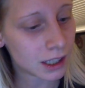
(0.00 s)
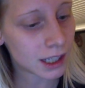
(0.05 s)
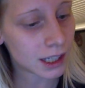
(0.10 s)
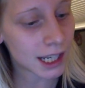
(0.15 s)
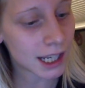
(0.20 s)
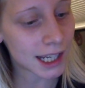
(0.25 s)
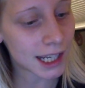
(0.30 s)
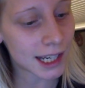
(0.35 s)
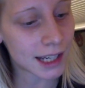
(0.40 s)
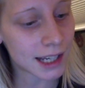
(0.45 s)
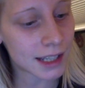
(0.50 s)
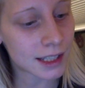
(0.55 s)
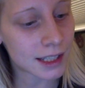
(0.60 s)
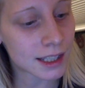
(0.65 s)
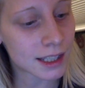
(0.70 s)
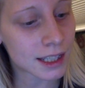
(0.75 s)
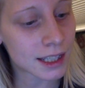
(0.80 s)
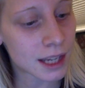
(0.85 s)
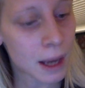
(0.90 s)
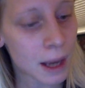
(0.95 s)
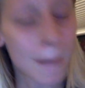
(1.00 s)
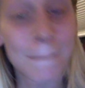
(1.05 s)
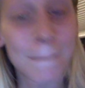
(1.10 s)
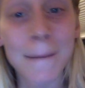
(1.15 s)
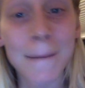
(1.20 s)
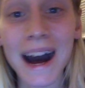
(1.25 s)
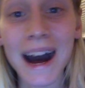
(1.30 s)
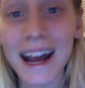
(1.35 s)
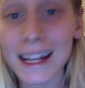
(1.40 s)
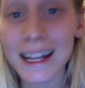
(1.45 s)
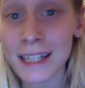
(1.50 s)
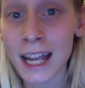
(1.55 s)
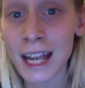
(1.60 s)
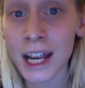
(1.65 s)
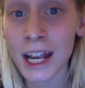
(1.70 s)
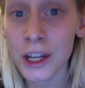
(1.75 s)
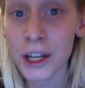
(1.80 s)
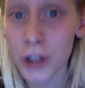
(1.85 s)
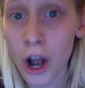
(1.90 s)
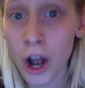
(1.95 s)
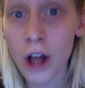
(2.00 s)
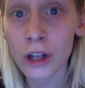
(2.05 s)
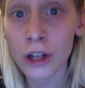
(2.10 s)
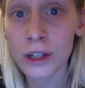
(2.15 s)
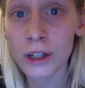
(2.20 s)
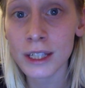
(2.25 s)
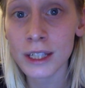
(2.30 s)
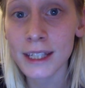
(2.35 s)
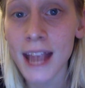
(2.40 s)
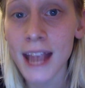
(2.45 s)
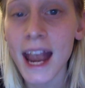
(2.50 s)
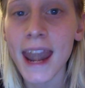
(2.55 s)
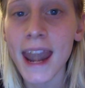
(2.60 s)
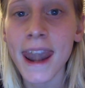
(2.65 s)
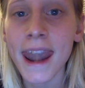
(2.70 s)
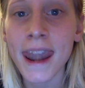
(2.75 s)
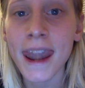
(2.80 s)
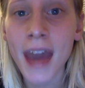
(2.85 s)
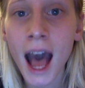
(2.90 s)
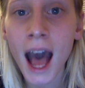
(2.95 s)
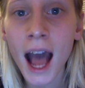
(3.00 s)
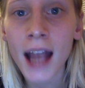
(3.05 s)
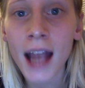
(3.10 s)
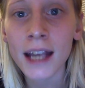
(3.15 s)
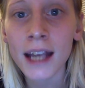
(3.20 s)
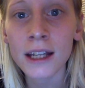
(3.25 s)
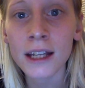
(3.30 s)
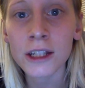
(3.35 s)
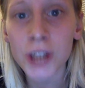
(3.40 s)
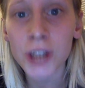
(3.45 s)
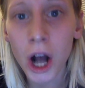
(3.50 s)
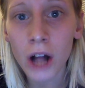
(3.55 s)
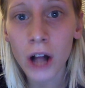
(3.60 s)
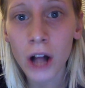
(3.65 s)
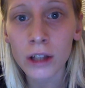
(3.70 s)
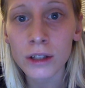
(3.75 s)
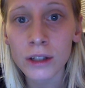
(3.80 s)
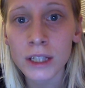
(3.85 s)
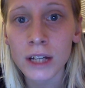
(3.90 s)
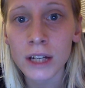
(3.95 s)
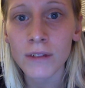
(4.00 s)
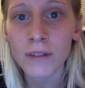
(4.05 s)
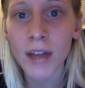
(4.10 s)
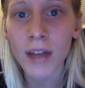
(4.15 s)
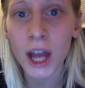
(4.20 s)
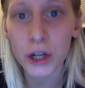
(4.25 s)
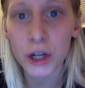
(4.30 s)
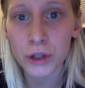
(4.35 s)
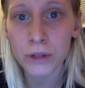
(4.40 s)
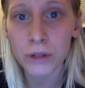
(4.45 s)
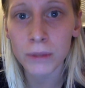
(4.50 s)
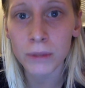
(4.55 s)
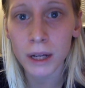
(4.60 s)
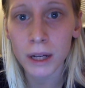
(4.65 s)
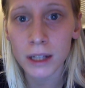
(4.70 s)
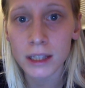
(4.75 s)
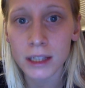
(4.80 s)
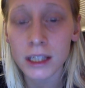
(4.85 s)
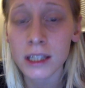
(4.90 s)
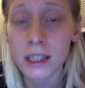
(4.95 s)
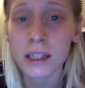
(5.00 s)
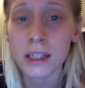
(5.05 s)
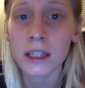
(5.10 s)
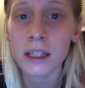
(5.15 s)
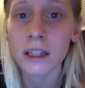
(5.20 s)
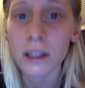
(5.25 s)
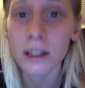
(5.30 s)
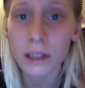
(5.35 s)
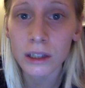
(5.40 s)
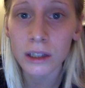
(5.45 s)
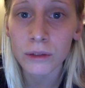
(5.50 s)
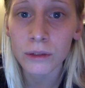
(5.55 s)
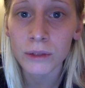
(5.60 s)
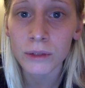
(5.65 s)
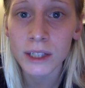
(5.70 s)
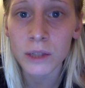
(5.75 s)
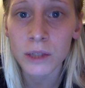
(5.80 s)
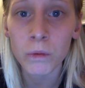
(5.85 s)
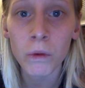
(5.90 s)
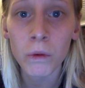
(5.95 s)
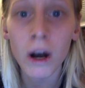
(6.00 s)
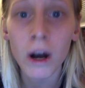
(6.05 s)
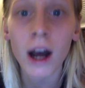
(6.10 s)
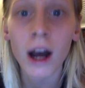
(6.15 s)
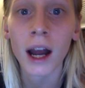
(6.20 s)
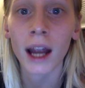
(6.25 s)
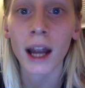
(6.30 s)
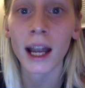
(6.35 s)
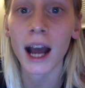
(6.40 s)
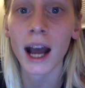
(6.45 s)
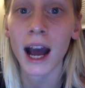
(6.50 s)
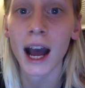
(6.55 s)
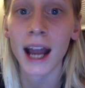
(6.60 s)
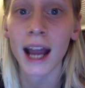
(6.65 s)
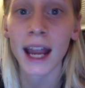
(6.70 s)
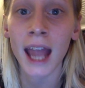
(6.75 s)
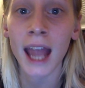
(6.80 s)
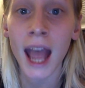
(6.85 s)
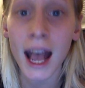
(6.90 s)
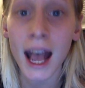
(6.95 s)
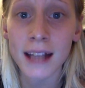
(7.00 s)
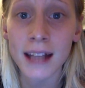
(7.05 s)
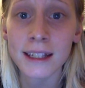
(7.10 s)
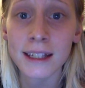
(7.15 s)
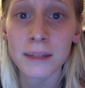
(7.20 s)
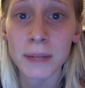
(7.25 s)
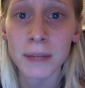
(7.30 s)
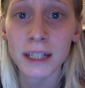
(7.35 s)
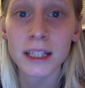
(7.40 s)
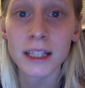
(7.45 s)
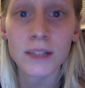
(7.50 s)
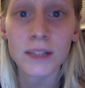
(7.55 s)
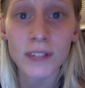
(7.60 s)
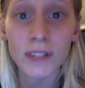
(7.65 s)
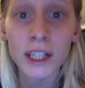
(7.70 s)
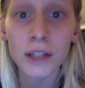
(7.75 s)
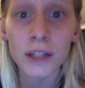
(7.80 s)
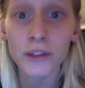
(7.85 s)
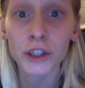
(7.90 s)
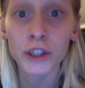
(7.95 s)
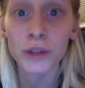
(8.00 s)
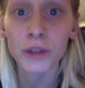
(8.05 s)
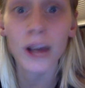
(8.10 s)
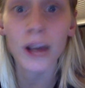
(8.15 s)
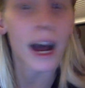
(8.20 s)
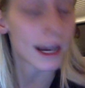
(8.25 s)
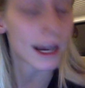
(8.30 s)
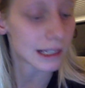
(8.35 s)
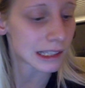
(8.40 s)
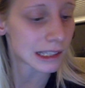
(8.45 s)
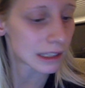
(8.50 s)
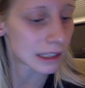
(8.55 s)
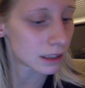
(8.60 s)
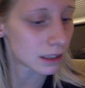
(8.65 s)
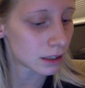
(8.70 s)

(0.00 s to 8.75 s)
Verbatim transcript: It is buy $10, get $9 of extra bucks. This is literally the reason why I had to make this video for you guys.